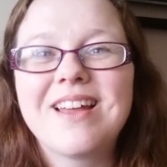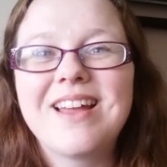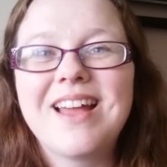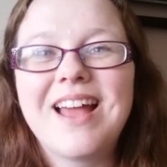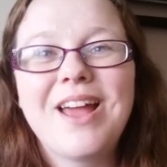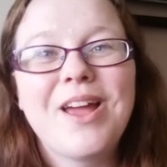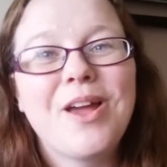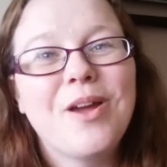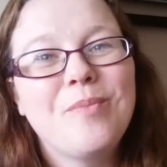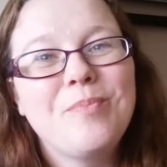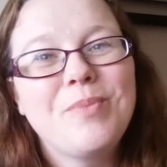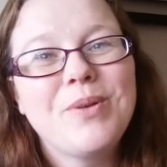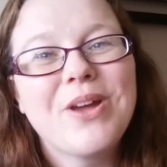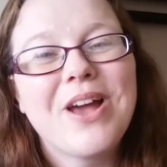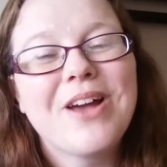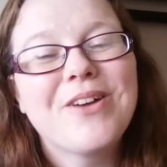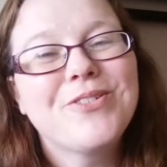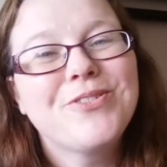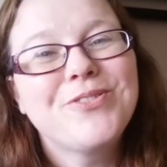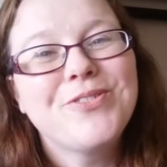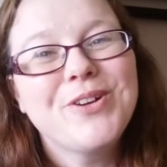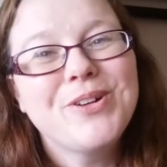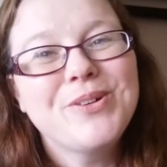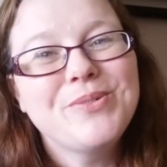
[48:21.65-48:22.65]
I hope you
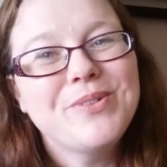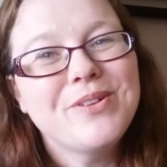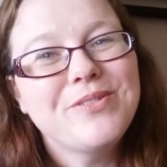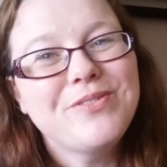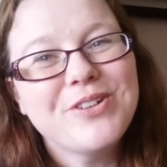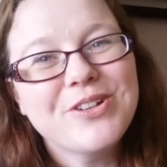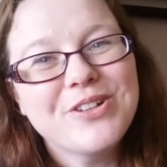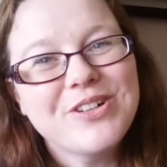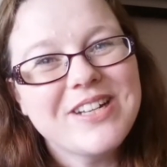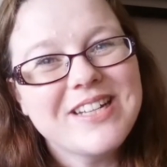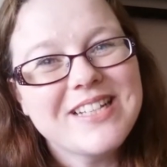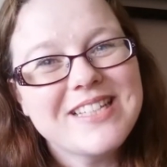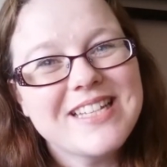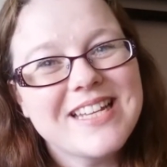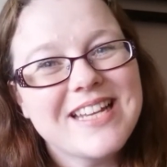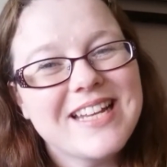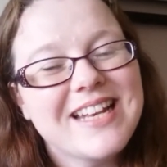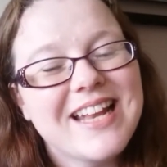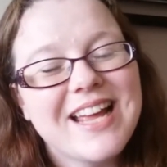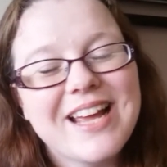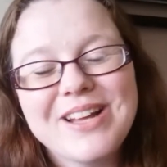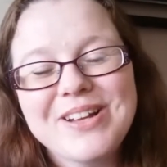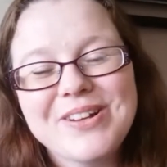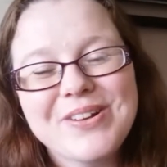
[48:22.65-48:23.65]
have fun with your
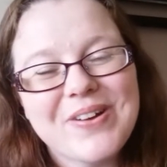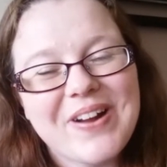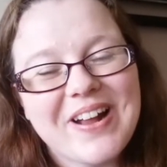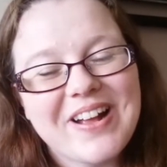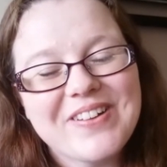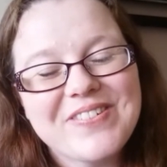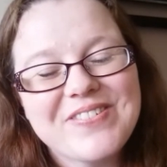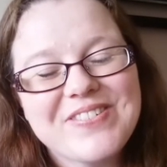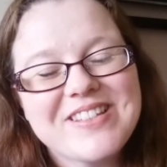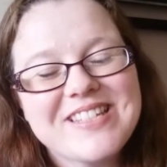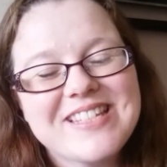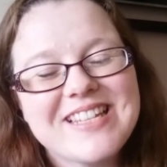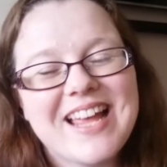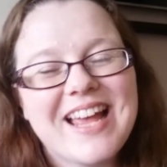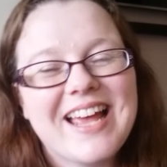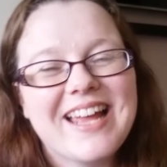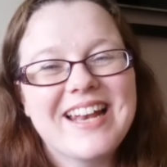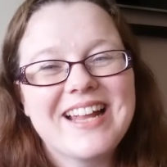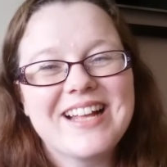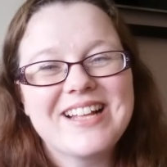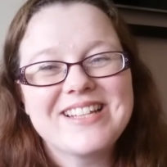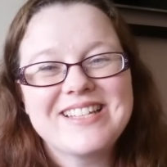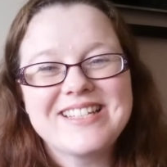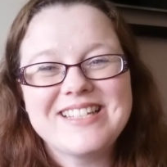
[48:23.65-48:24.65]
knitting and crafts,
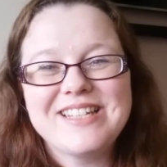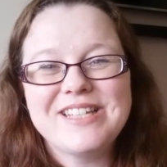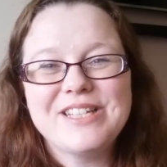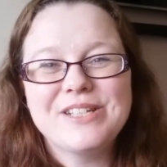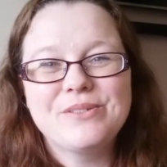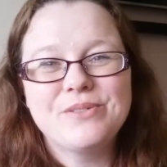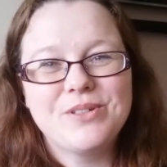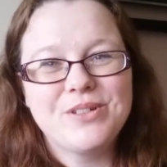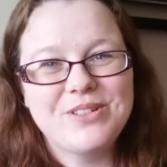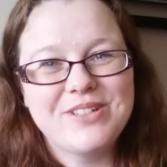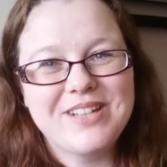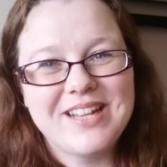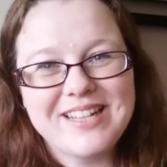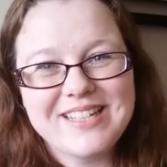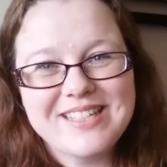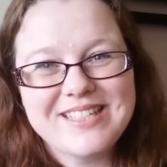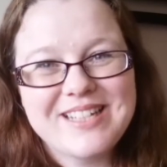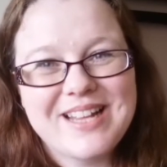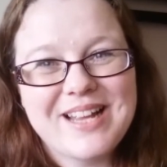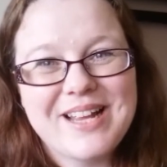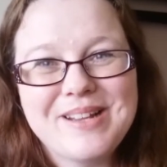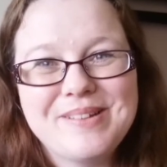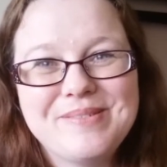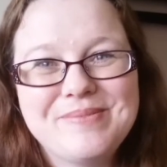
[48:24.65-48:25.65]
and I'll see you all next
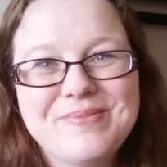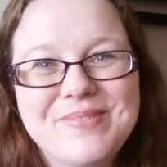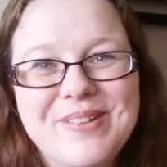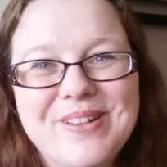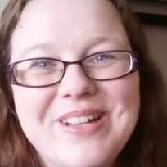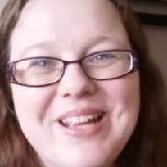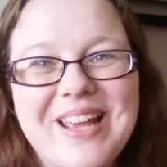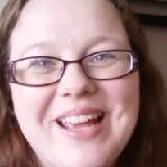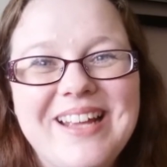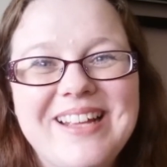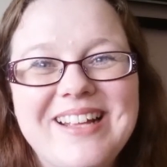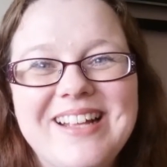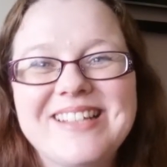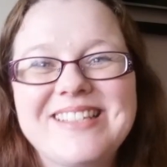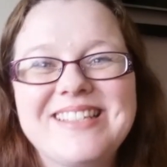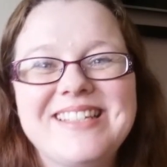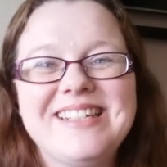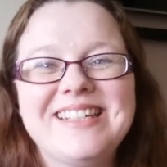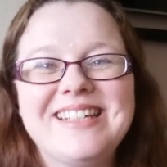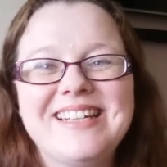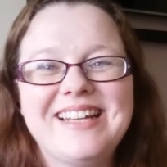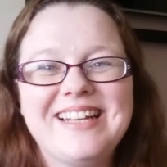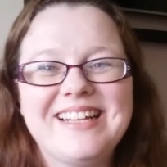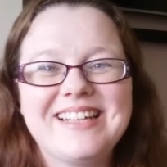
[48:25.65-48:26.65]
time. Okay, I'll
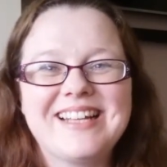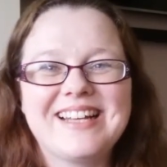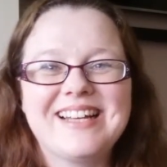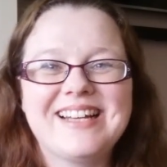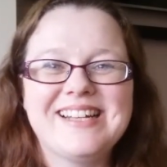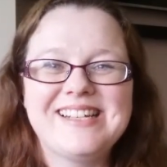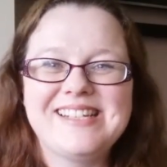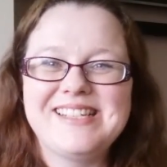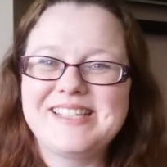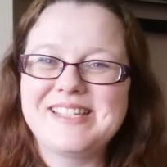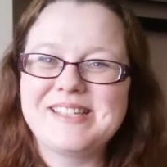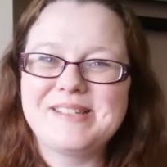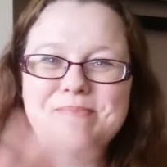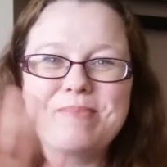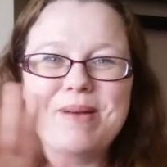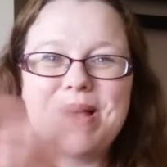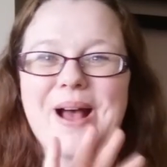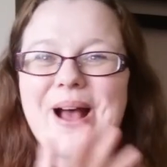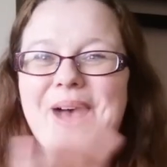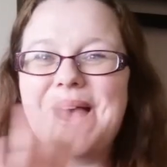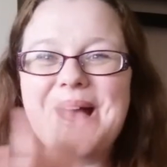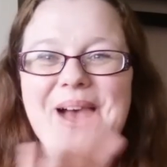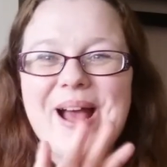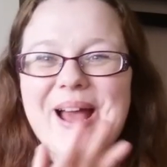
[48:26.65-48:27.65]
see you later, guys.
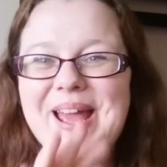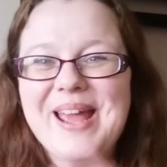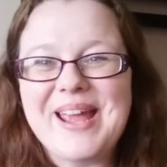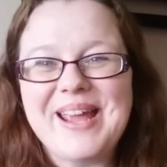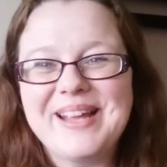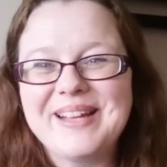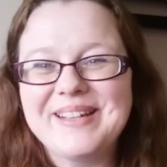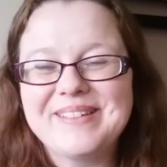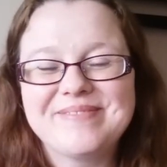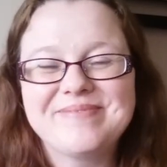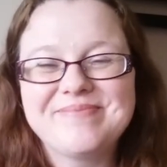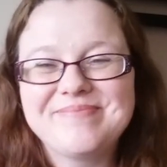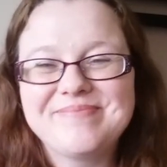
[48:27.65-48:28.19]
Bye.